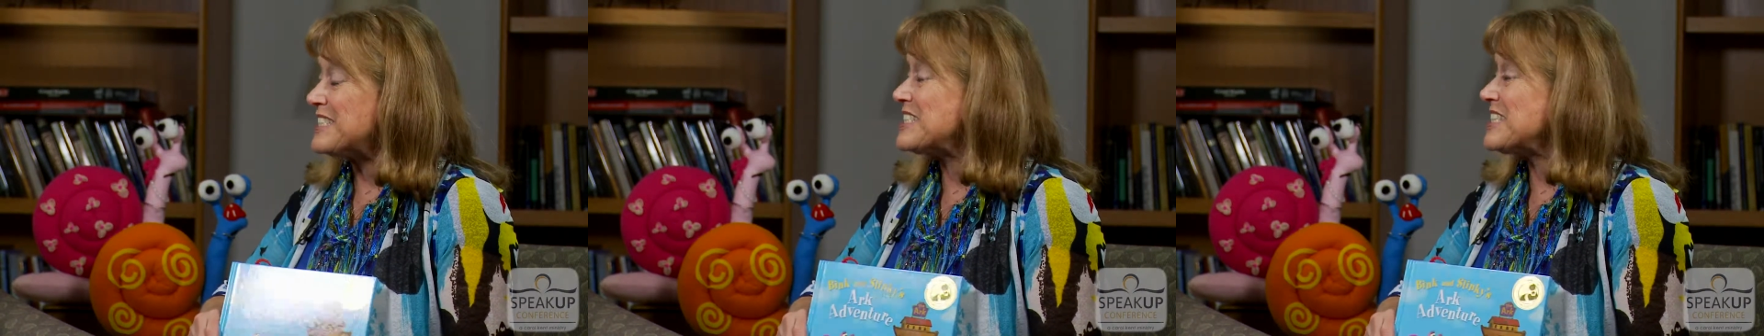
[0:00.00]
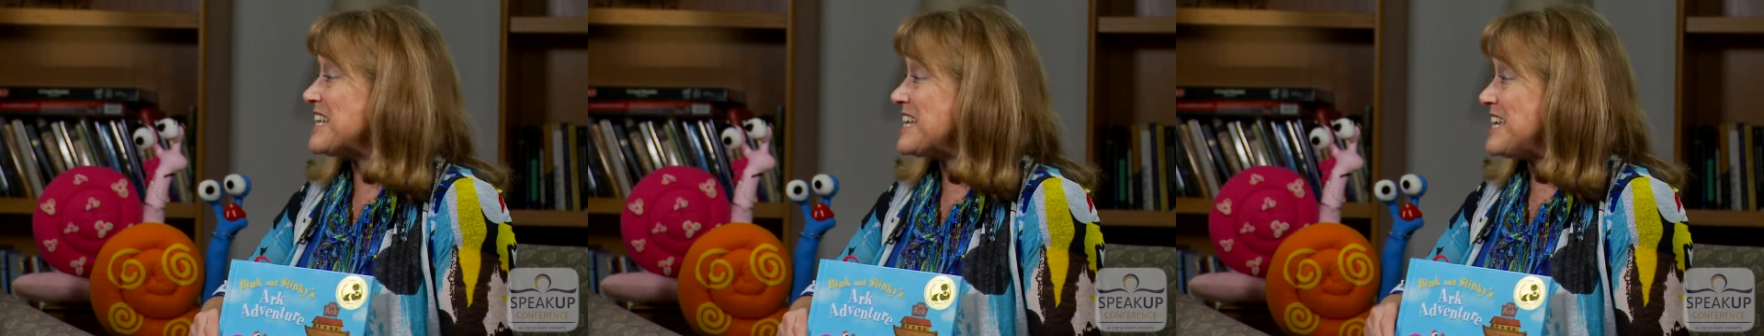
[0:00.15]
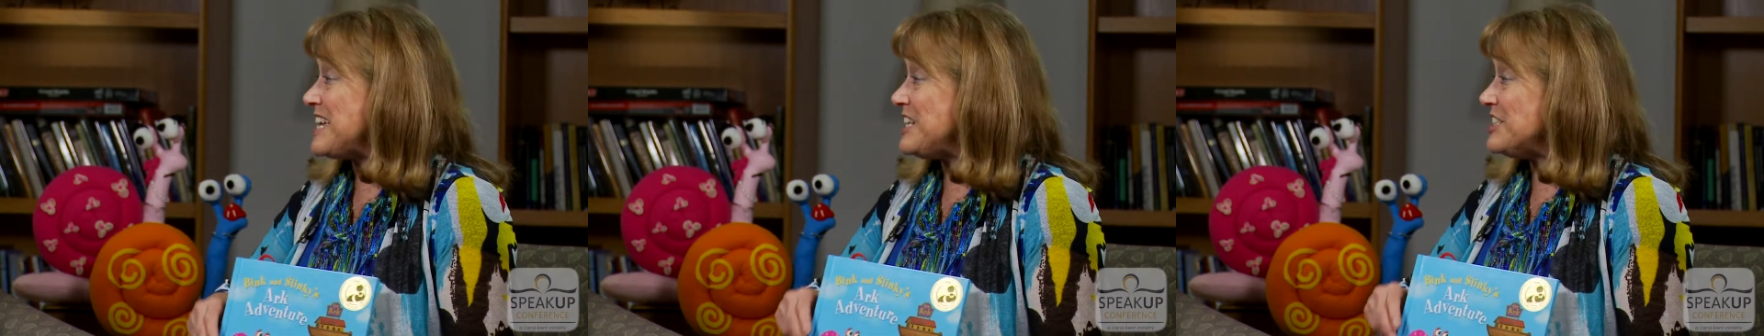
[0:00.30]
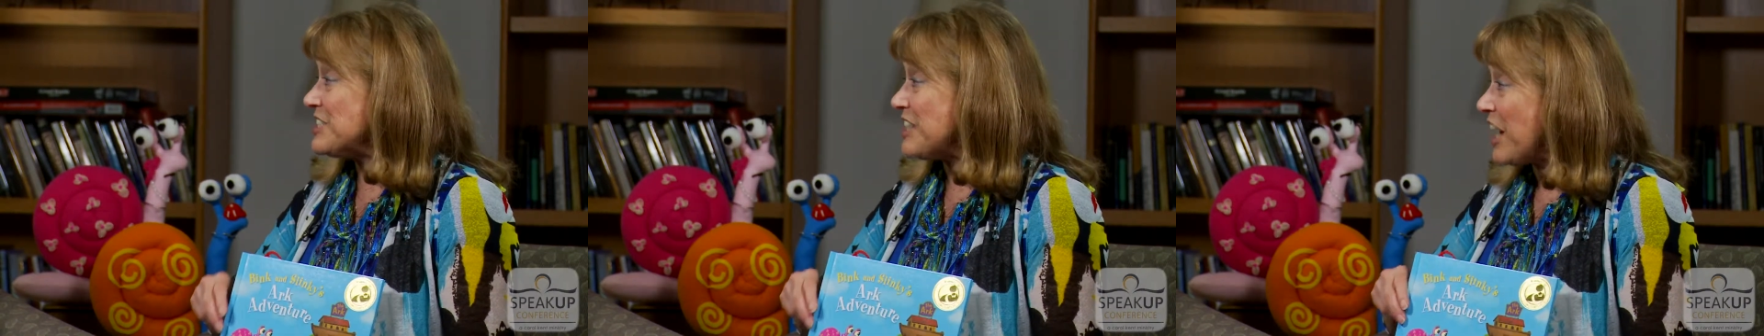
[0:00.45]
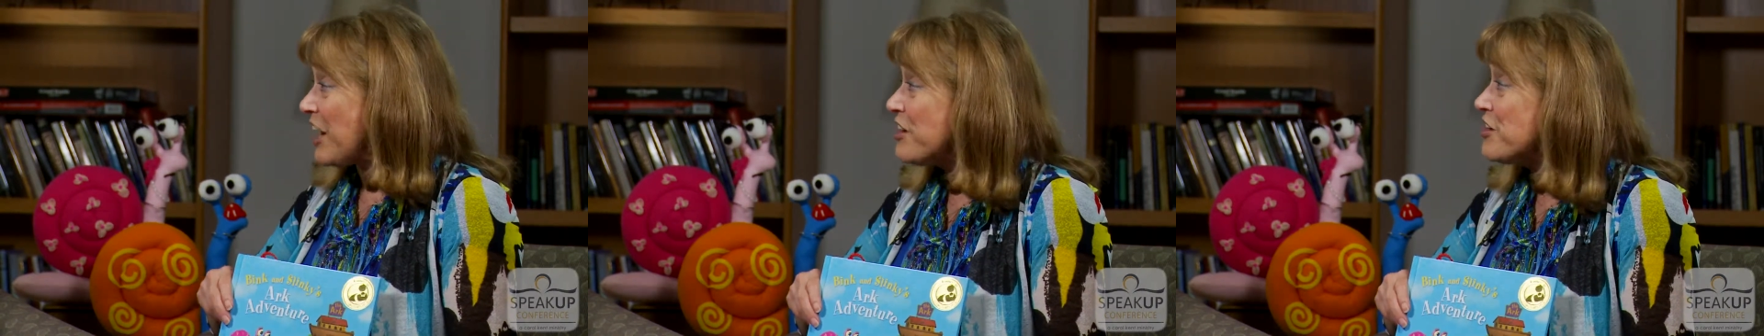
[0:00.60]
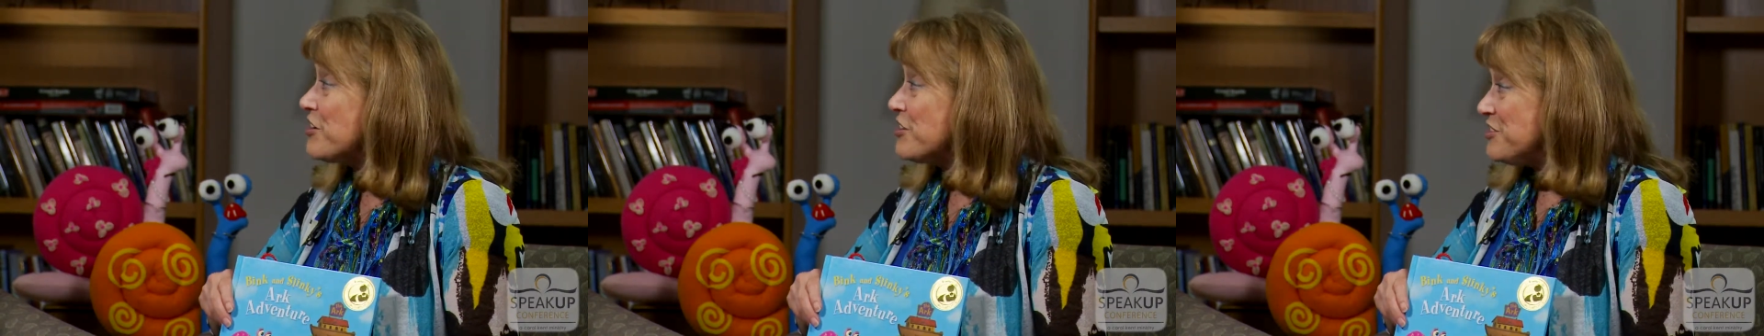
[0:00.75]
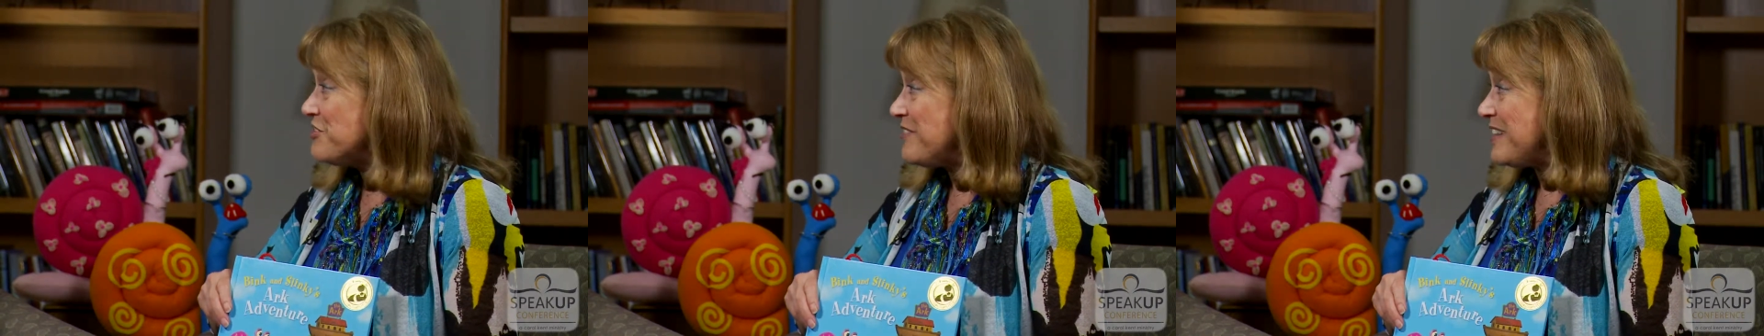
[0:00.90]
Slinky's
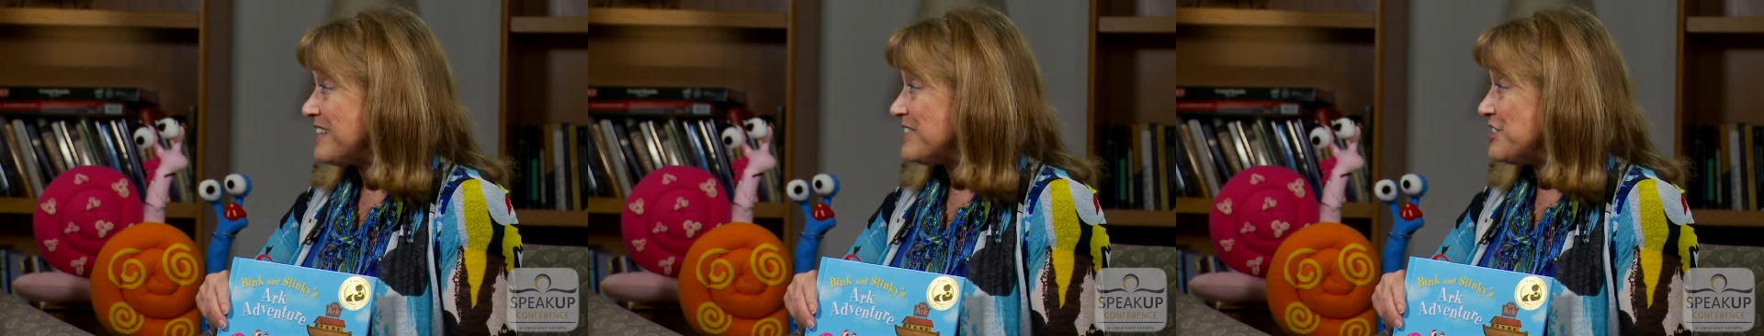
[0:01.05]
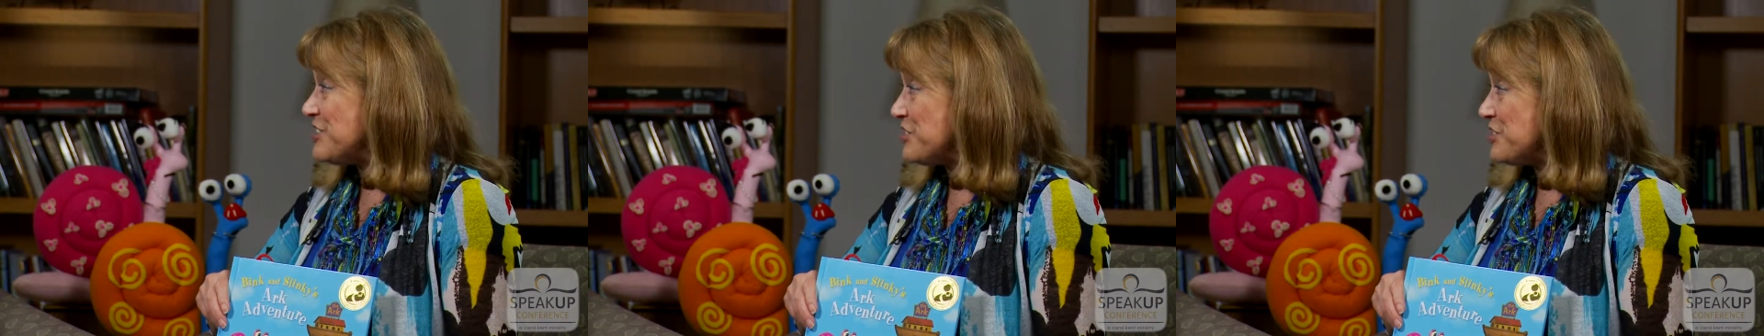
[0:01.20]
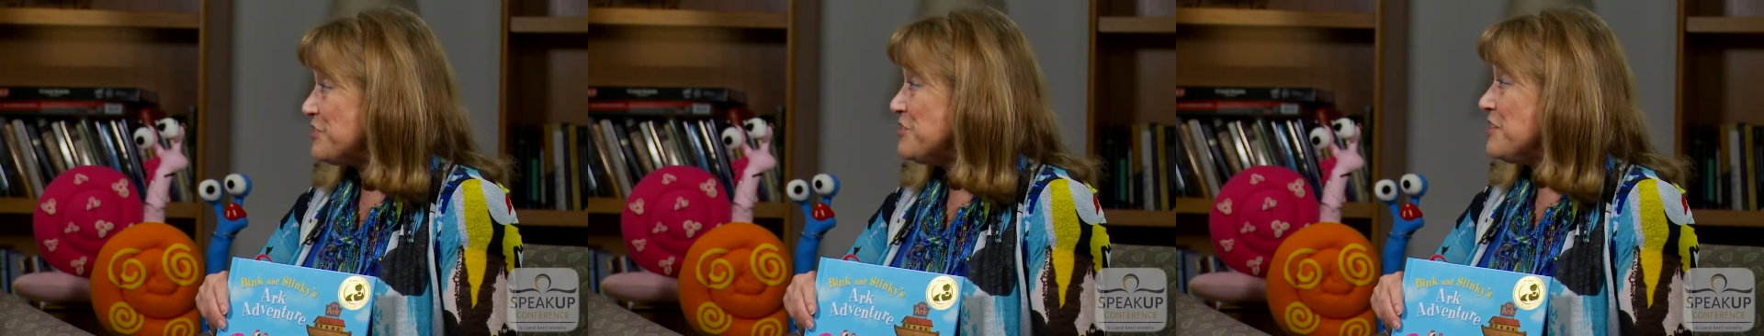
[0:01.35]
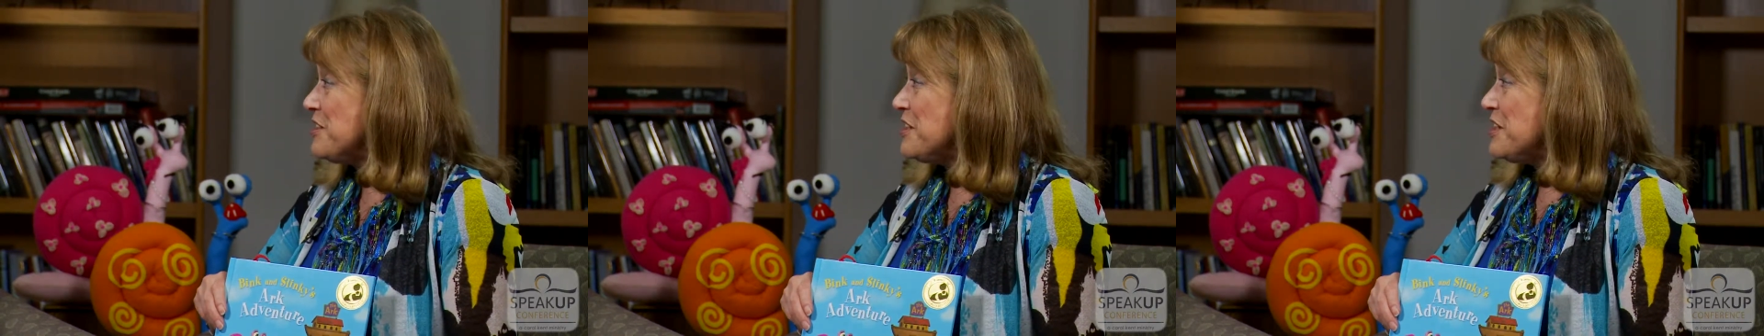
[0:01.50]
Ark Adventure,